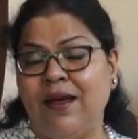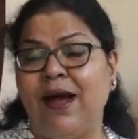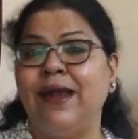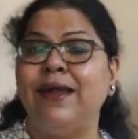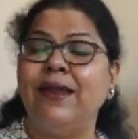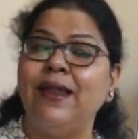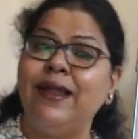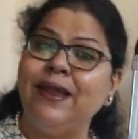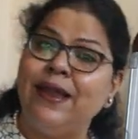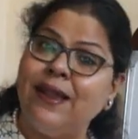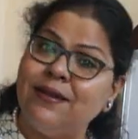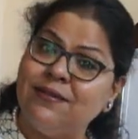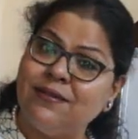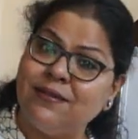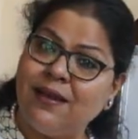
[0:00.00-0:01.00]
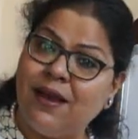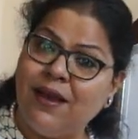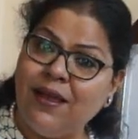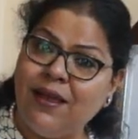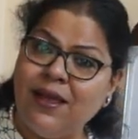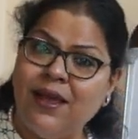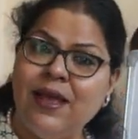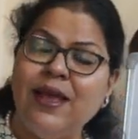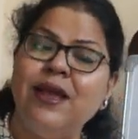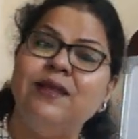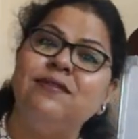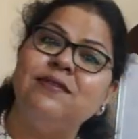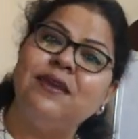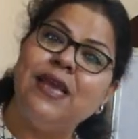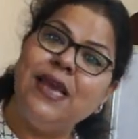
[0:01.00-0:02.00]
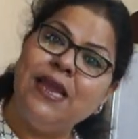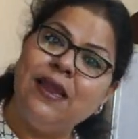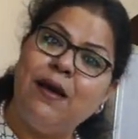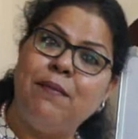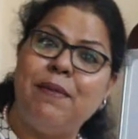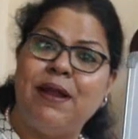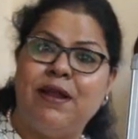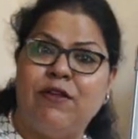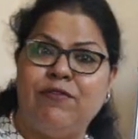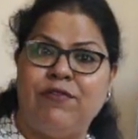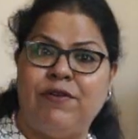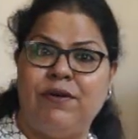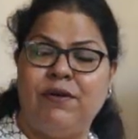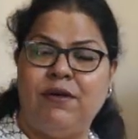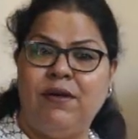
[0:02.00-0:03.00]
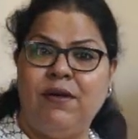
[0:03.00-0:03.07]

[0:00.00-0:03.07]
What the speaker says: Underline lead sky. It's again a metaphor.